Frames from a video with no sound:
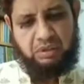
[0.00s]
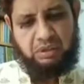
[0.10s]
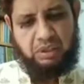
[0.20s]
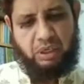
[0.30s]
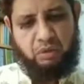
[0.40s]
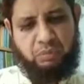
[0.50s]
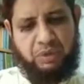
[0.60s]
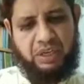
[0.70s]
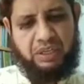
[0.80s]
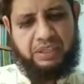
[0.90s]
The
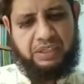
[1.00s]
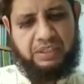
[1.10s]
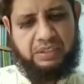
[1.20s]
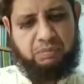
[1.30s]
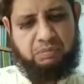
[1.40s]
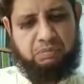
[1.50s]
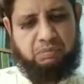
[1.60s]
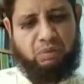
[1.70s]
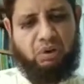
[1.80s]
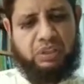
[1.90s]
outbreak has
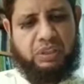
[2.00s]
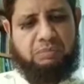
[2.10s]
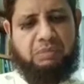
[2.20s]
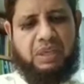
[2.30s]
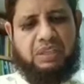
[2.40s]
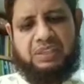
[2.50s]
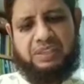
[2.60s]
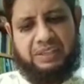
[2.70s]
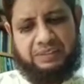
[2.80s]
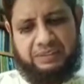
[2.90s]
brought in many
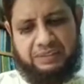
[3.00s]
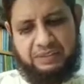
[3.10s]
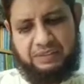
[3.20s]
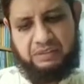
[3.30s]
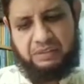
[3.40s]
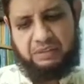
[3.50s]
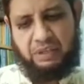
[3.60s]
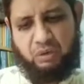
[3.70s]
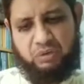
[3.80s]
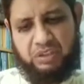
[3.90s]
deaths,
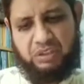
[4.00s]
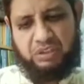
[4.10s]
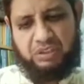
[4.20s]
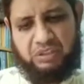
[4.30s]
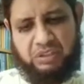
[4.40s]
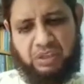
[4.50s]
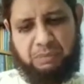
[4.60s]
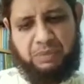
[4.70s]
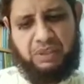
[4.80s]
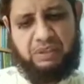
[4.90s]
thousands
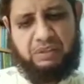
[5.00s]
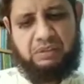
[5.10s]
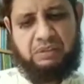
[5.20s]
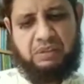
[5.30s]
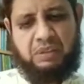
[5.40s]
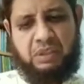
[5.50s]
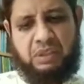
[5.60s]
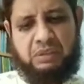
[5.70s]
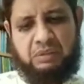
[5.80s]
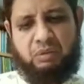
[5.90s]
have been
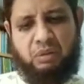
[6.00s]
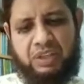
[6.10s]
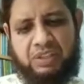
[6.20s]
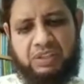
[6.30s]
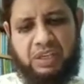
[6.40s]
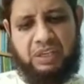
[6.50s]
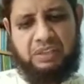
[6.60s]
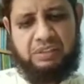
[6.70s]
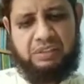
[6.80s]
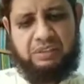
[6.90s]

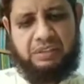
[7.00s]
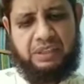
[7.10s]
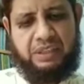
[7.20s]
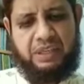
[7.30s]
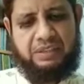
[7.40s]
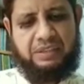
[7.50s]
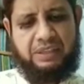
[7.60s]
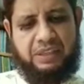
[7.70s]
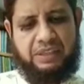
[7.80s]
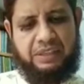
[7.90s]
quarantined, and has
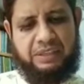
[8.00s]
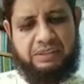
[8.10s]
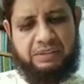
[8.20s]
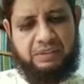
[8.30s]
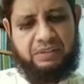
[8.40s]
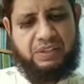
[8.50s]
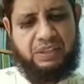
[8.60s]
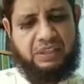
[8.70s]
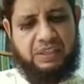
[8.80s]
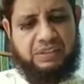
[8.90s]
led a
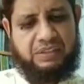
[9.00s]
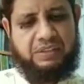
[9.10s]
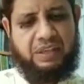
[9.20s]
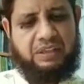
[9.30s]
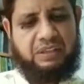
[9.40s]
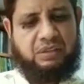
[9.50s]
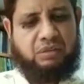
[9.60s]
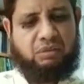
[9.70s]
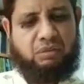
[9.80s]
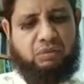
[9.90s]
serious
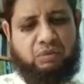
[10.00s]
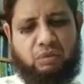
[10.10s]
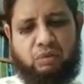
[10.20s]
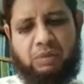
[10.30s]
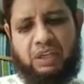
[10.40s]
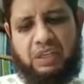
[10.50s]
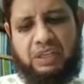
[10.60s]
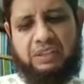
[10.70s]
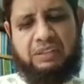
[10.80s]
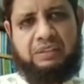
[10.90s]
direction of global
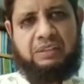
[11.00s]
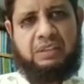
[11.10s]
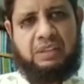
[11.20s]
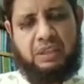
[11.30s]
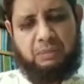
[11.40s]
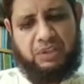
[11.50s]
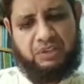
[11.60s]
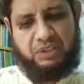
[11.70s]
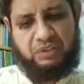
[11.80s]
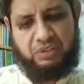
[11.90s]
health
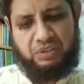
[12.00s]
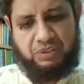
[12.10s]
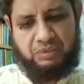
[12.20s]
emergency.